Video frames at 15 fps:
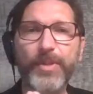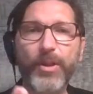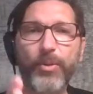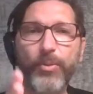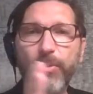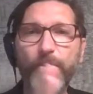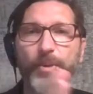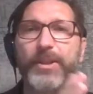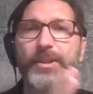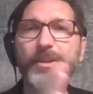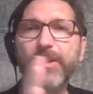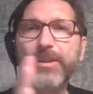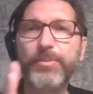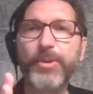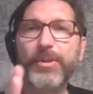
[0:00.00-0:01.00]
where is
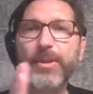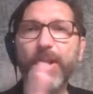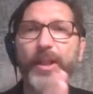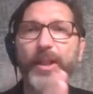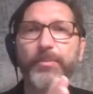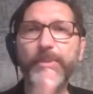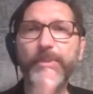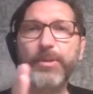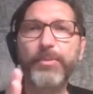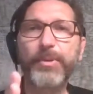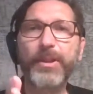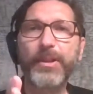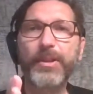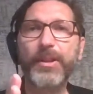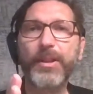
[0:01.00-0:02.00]
this borderline
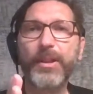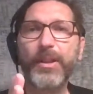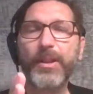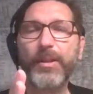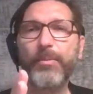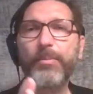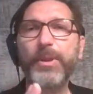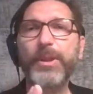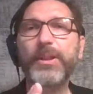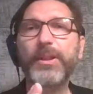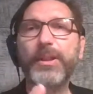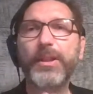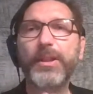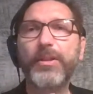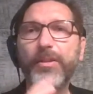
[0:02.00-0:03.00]
between
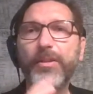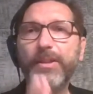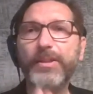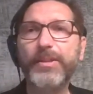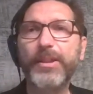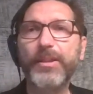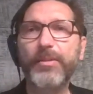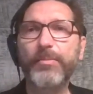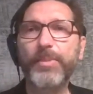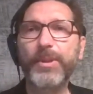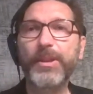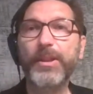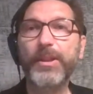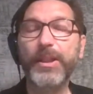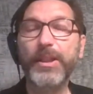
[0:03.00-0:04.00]
being interested,
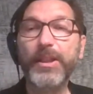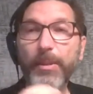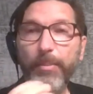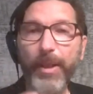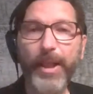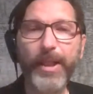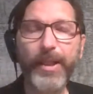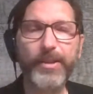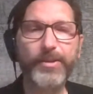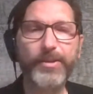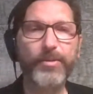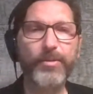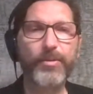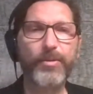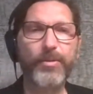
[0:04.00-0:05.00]
being in the place,
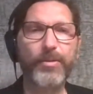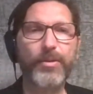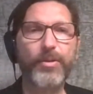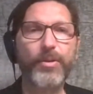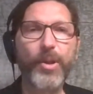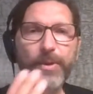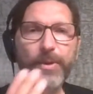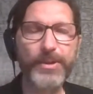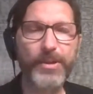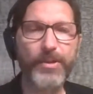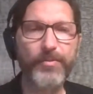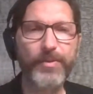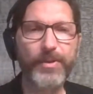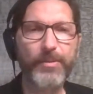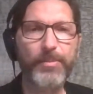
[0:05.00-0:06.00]
or knowing
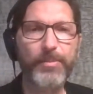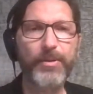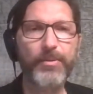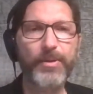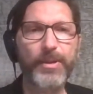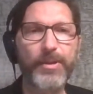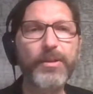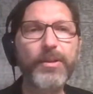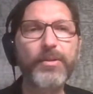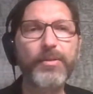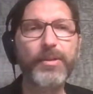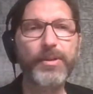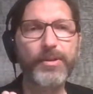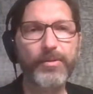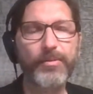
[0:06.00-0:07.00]
something about an issue
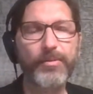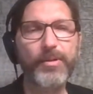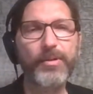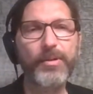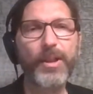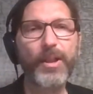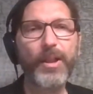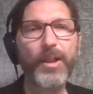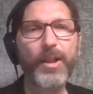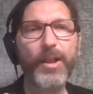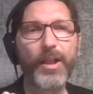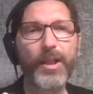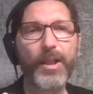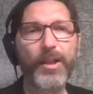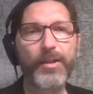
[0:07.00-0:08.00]
and so on,
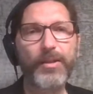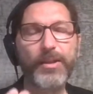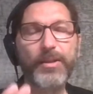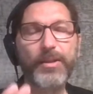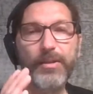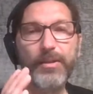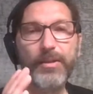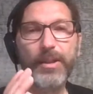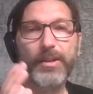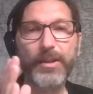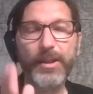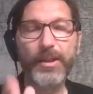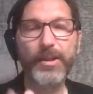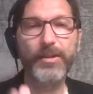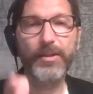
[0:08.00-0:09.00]
and
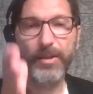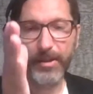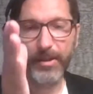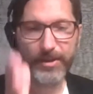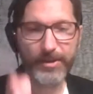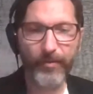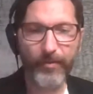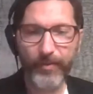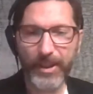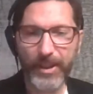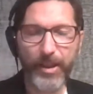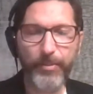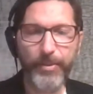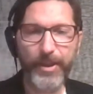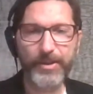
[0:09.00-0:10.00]
then something
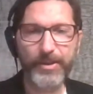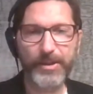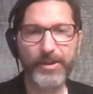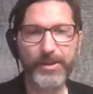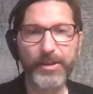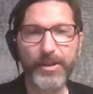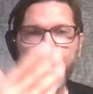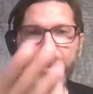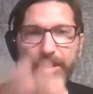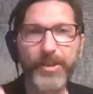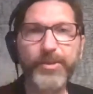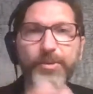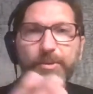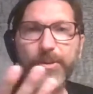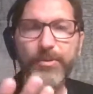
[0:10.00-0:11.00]
happens and
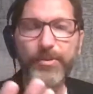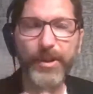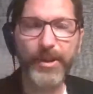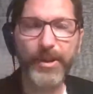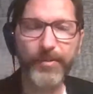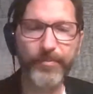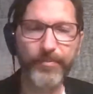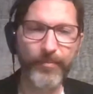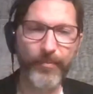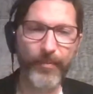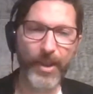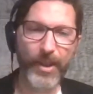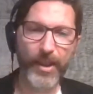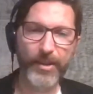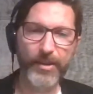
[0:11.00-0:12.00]
turns you into
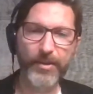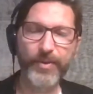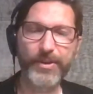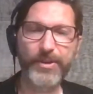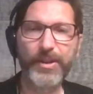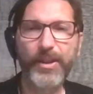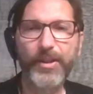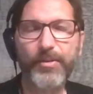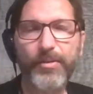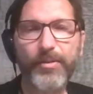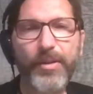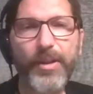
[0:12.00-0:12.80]
an investigator?